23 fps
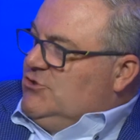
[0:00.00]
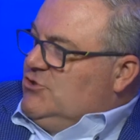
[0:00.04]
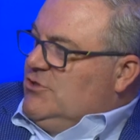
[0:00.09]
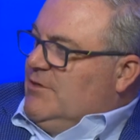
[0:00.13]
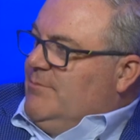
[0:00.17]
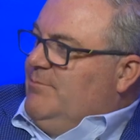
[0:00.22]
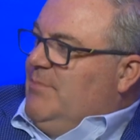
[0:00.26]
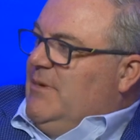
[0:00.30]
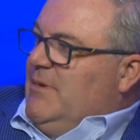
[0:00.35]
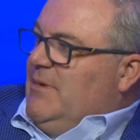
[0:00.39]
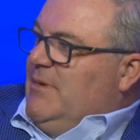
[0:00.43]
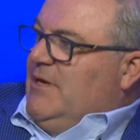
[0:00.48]

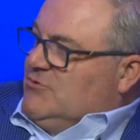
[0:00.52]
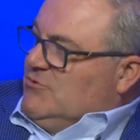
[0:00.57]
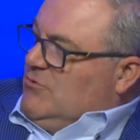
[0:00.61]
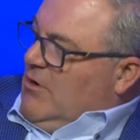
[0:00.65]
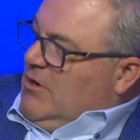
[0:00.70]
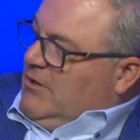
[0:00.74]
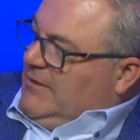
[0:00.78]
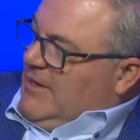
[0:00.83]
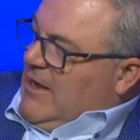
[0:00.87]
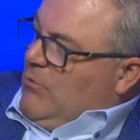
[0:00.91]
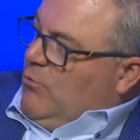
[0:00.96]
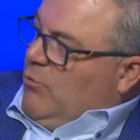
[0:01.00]
and be a
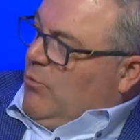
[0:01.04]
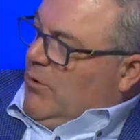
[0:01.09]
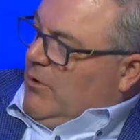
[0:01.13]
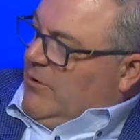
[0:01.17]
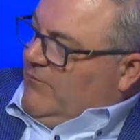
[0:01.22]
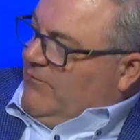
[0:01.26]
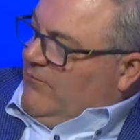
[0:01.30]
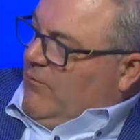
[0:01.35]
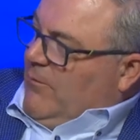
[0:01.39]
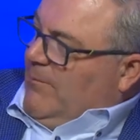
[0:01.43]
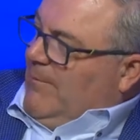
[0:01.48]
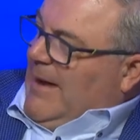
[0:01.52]
strong network
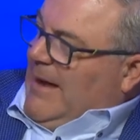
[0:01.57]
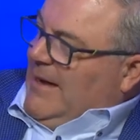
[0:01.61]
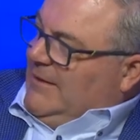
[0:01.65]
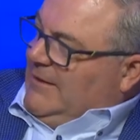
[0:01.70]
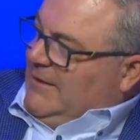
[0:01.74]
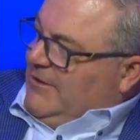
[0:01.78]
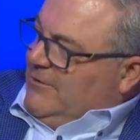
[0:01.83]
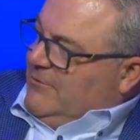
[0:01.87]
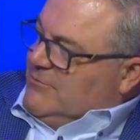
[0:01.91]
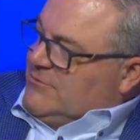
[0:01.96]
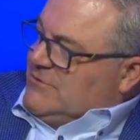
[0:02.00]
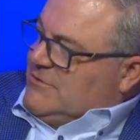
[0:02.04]
for my
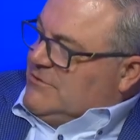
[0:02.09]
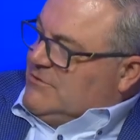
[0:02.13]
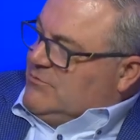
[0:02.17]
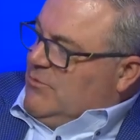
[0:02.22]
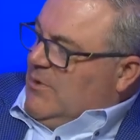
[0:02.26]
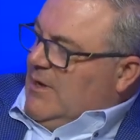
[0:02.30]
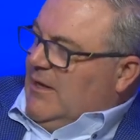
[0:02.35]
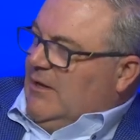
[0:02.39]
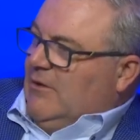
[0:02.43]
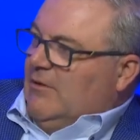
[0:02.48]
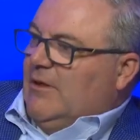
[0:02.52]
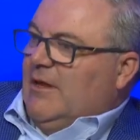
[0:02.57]
leaders as
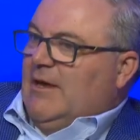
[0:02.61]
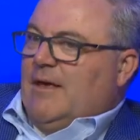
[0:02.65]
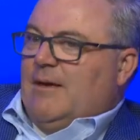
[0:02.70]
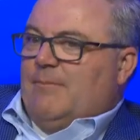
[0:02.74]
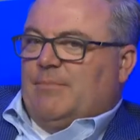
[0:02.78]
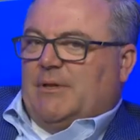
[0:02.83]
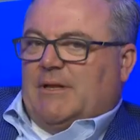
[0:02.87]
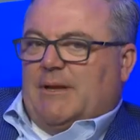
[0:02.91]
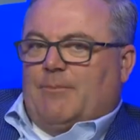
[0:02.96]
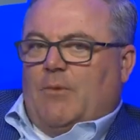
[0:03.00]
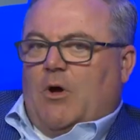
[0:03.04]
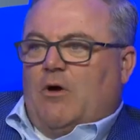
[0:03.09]
well.
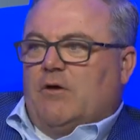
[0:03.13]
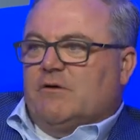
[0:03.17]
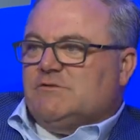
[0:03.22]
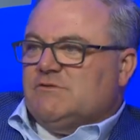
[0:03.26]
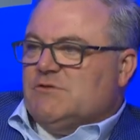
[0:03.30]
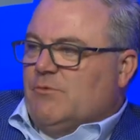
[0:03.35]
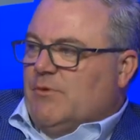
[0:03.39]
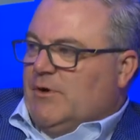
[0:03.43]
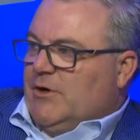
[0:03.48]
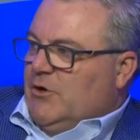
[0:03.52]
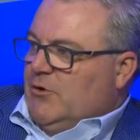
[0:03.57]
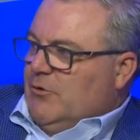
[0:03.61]
But I'm
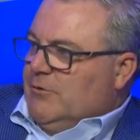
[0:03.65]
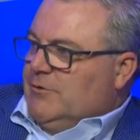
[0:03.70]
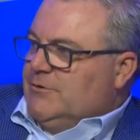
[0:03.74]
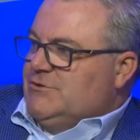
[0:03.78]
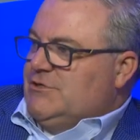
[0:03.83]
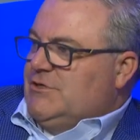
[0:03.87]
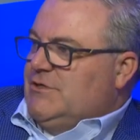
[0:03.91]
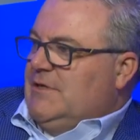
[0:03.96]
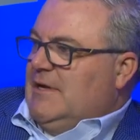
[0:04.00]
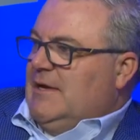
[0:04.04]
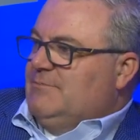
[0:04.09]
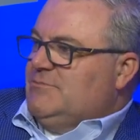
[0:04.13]
also
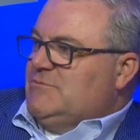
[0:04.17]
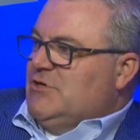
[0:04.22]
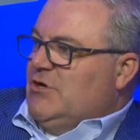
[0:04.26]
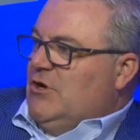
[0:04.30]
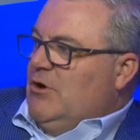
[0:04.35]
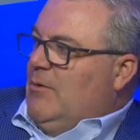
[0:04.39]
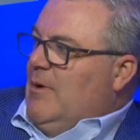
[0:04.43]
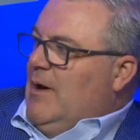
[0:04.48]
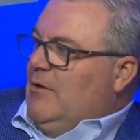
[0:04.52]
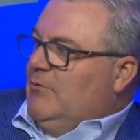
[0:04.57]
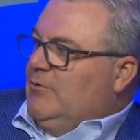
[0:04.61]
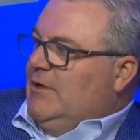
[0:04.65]
encouraging them to
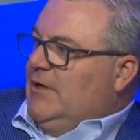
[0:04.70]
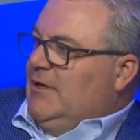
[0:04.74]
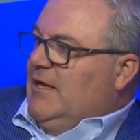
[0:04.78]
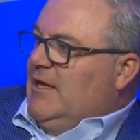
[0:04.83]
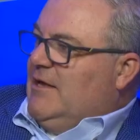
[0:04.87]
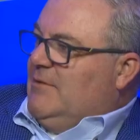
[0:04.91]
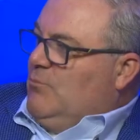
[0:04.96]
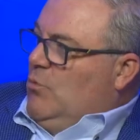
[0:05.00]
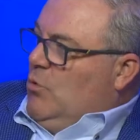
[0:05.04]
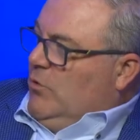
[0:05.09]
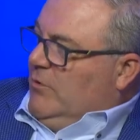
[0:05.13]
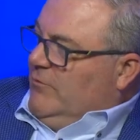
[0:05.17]
go out and
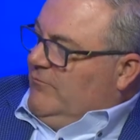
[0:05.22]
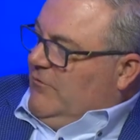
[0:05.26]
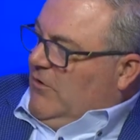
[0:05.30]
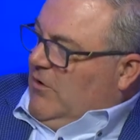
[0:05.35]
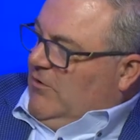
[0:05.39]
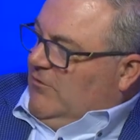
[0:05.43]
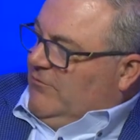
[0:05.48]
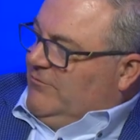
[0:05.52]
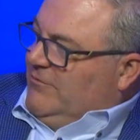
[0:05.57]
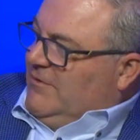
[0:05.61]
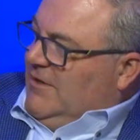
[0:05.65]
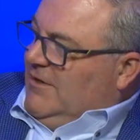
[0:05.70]
get more
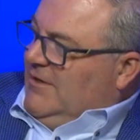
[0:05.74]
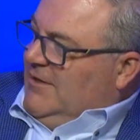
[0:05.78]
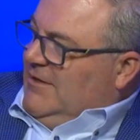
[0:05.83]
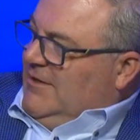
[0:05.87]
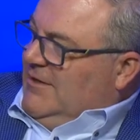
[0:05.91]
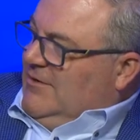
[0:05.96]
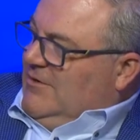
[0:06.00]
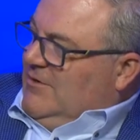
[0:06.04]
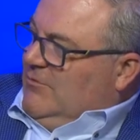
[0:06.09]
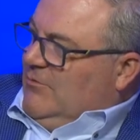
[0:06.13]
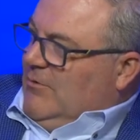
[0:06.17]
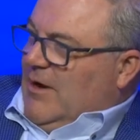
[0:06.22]
involved,
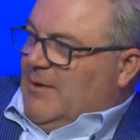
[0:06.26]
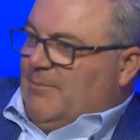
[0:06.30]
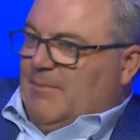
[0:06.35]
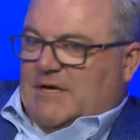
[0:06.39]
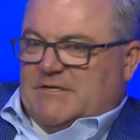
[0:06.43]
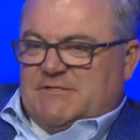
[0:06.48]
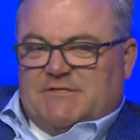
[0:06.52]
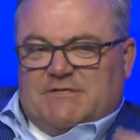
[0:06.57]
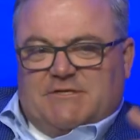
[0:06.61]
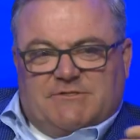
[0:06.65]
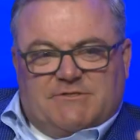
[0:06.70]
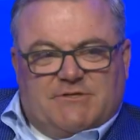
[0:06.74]
right? My
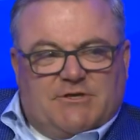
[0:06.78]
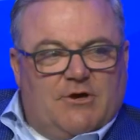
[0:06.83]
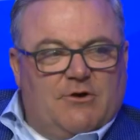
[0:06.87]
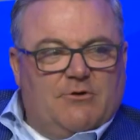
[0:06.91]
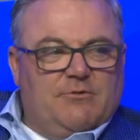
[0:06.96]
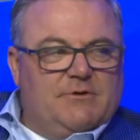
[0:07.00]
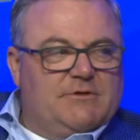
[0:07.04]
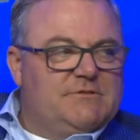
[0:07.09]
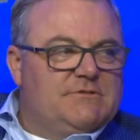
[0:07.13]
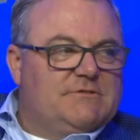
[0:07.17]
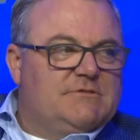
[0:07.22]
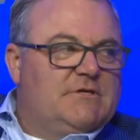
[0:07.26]

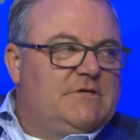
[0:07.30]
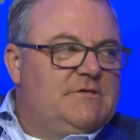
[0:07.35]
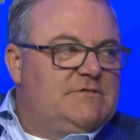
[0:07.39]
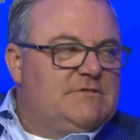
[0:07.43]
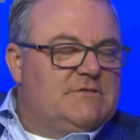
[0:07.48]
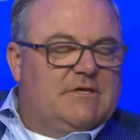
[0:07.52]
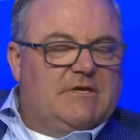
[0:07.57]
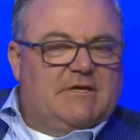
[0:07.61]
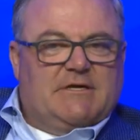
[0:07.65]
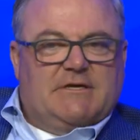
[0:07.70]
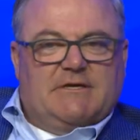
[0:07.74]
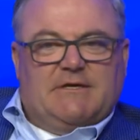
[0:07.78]
CTO
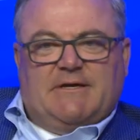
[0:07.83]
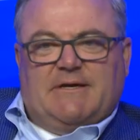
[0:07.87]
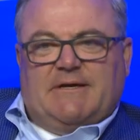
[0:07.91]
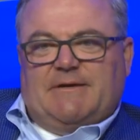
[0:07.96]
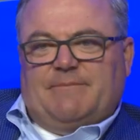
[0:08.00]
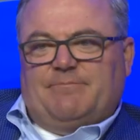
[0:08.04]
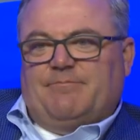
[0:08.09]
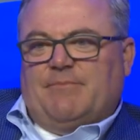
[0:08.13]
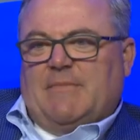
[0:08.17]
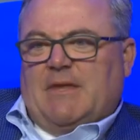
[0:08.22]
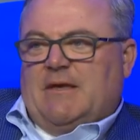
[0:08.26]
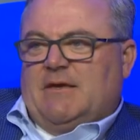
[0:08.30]

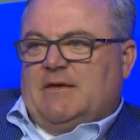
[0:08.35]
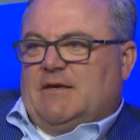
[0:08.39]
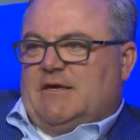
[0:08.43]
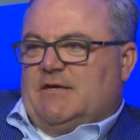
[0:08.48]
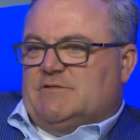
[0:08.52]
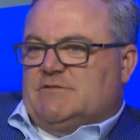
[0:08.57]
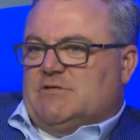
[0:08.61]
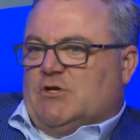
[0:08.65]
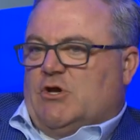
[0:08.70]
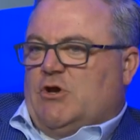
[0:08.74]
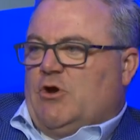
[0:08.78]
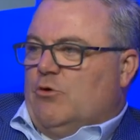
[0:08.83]

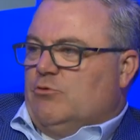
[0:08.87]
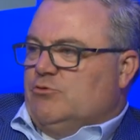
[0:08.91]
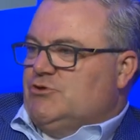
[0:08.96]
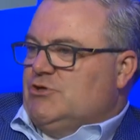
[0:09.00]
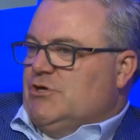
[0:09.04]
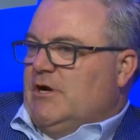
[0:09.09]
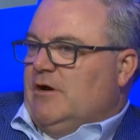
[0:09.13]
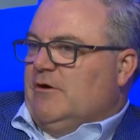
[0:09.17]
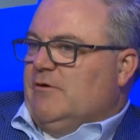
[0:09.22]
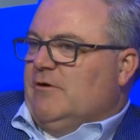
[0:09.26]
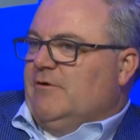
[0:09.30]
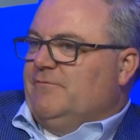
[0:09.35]
is the
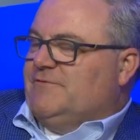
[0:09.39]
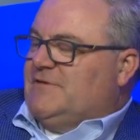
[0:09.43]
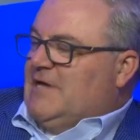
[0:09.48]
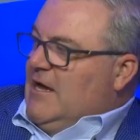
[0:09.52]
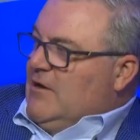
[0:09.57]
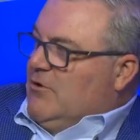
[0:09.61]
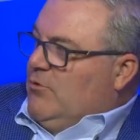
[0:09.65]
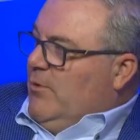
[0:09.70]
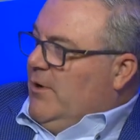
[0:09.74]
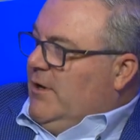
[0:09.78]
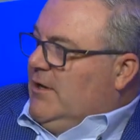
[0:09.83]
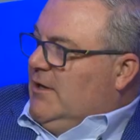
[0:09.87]
co-chair of
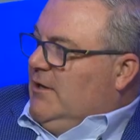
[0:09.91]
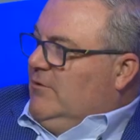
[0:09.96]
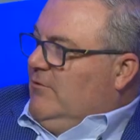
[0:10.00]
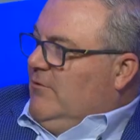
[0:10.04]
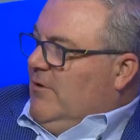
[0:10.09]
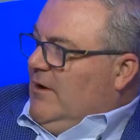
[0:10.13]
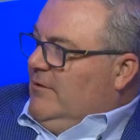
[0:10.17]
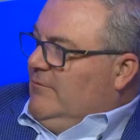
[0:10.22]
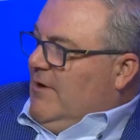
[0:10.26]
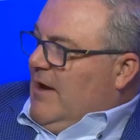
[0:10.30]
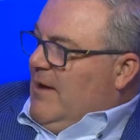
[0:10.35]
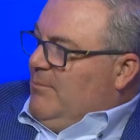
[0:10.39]
Tech Week in
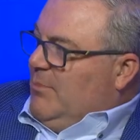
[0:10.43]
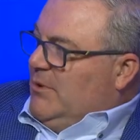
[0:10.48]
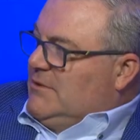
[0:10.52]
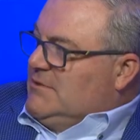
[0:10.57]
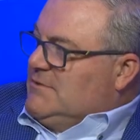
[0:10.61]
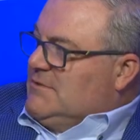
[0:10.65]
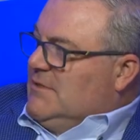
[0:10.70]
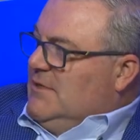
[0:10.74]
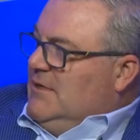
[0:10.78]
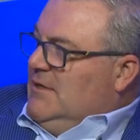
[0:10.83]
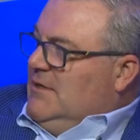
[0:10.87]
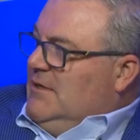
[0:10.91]
Grand
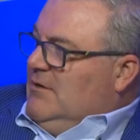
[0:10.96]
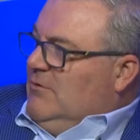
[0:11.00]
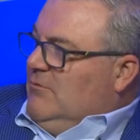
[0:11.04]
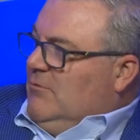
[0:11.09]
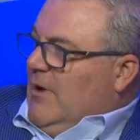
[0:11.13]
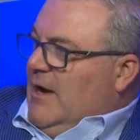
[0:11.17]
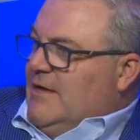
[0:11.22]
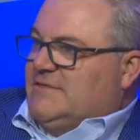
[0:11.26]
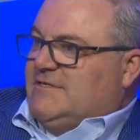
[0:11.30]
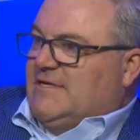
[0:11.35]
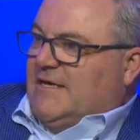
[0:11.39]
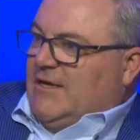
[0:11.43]
Rapids,
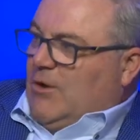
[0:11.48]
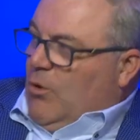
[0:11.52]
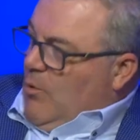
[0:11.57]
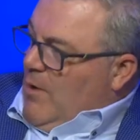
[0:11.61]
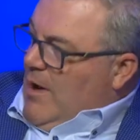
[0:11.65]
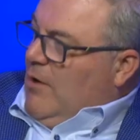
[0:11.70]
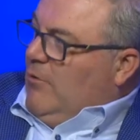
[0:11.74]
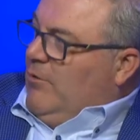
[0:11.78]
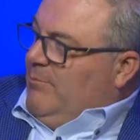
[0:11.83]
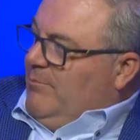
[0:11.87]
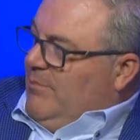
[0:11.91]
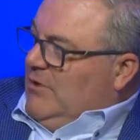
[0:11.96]
right? To go
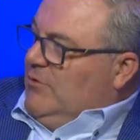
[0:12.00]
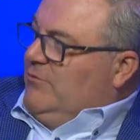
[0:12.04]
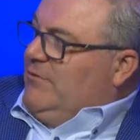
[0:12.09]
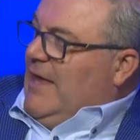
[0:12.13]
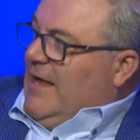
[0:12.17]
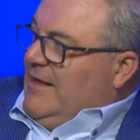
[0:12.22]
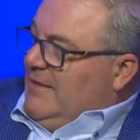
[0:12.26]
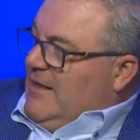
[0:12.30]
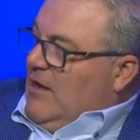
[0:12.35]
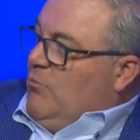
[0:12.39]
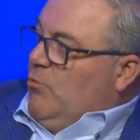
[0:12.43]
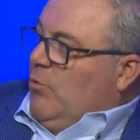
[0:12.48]
out and build
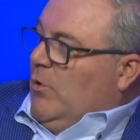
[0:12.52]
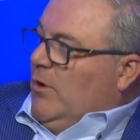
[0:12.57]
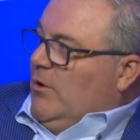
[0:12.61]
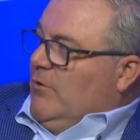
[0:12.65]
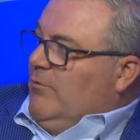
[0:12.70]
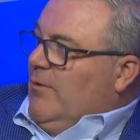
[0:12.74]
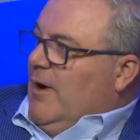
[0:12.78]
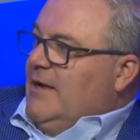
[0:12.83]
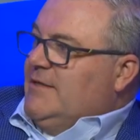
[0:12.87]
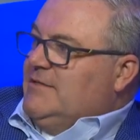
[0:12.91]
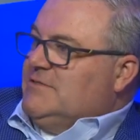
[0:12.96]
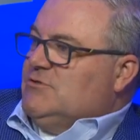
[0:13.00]
that network,
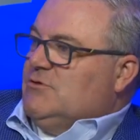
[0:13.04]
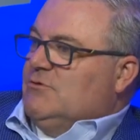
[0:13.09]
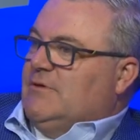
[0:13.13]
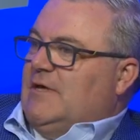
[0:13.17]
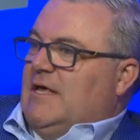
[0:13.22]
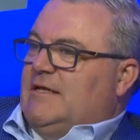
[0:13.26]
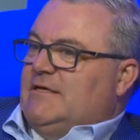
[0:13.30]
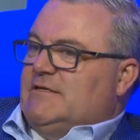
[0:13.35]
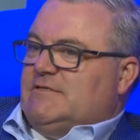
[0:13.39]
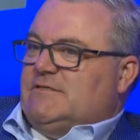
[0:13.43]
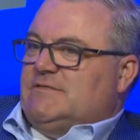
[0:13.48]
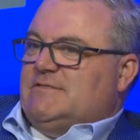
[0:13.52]
right? So
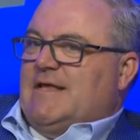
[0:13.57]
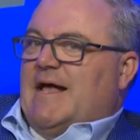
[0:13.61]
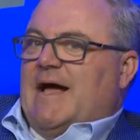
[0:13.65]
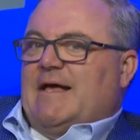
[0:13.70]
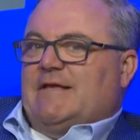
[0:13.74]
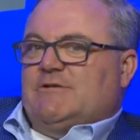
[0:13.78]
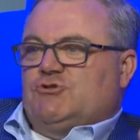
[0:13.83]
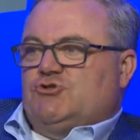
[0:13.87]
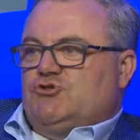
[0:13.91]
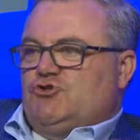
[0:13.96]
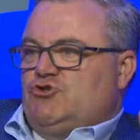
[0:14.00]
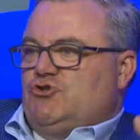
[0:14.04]
that it's
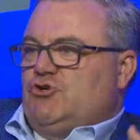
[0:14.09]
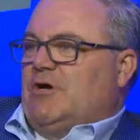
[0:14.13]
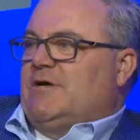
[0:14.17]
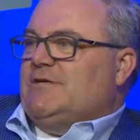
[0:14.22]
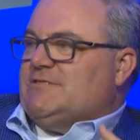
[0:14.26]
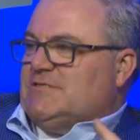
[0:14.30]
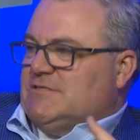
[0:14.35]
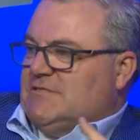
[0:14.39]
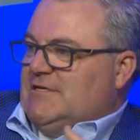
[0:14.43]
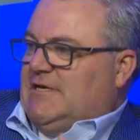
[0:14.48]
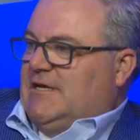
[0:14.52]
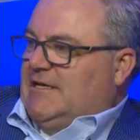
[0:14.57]
not
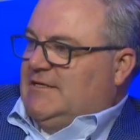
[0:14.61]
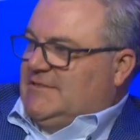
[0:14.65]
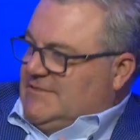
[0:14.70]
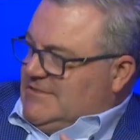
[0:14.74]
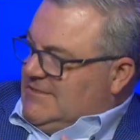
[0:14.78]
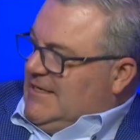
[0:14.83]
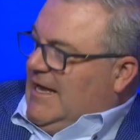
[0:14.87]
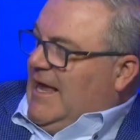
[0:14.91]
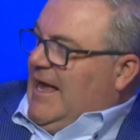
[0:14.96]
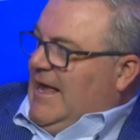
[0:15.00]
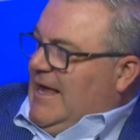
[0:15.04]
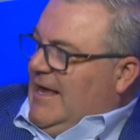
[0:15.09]
just
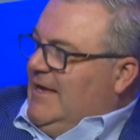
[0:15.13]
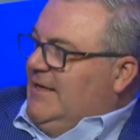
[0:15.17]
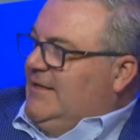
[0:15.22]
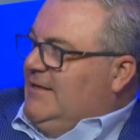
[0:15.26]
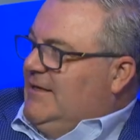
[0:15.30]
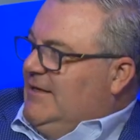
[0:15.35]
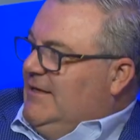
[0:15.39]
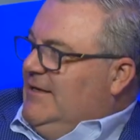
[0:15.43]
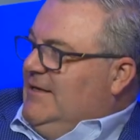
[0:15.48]
inside